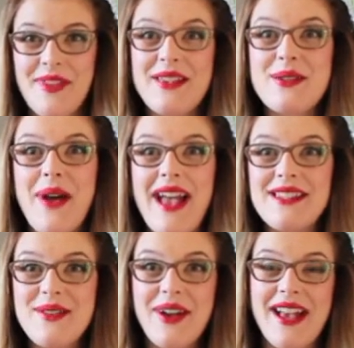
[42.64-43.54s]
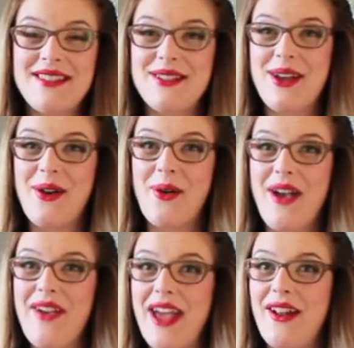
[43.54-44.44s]
So as you guys know,
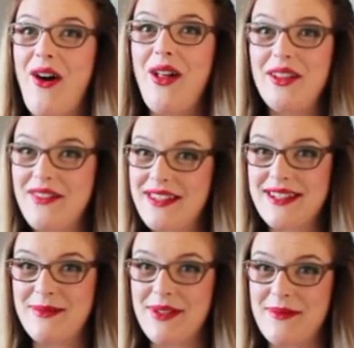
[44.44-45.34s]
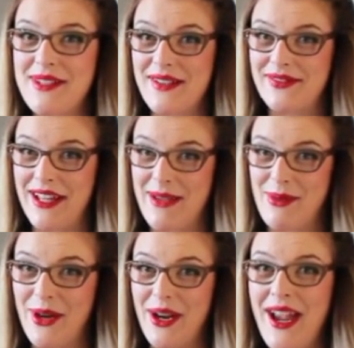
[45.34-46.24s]
I've had all of the symptoms of
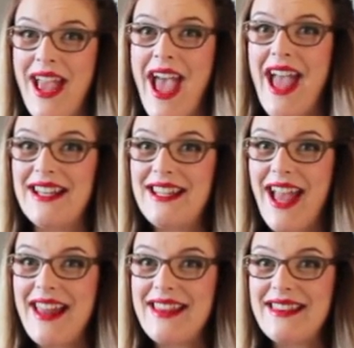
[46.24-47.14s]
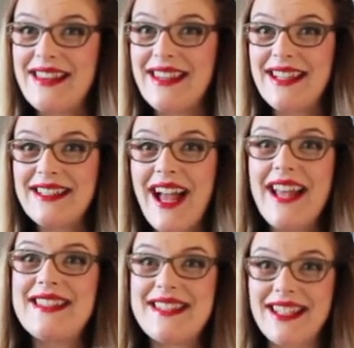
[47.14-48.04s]
labor, and yet the little
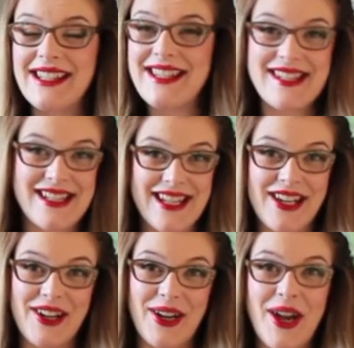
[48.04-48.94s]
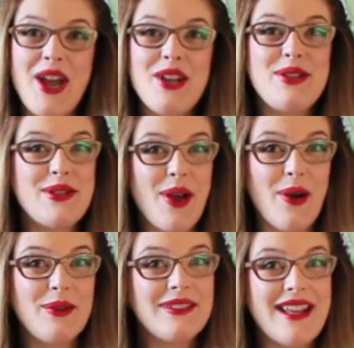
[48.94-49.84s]
guy still isn't here.
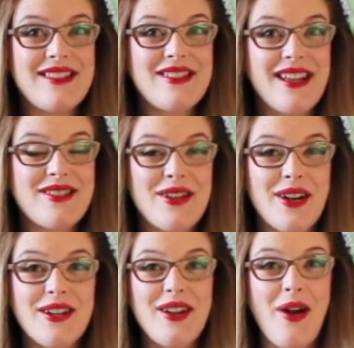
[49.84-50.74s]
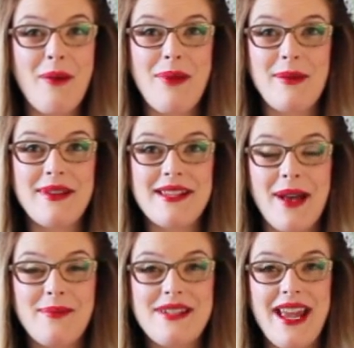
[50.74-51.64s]
So let's get started on baby's
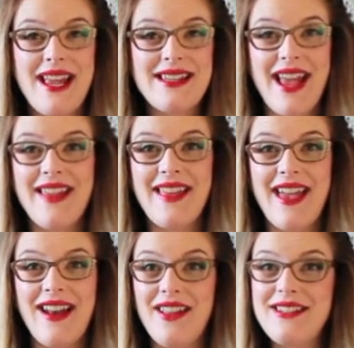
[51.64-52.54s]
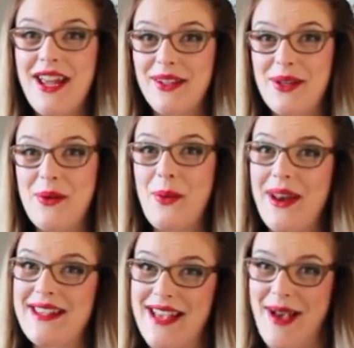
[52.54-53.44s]
update, and then I'll tell you what
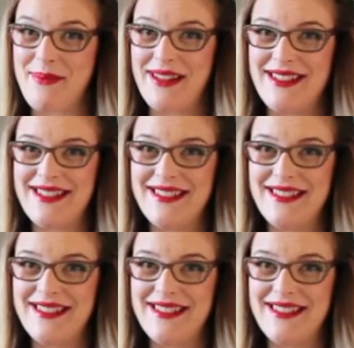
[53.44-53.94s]
has happened.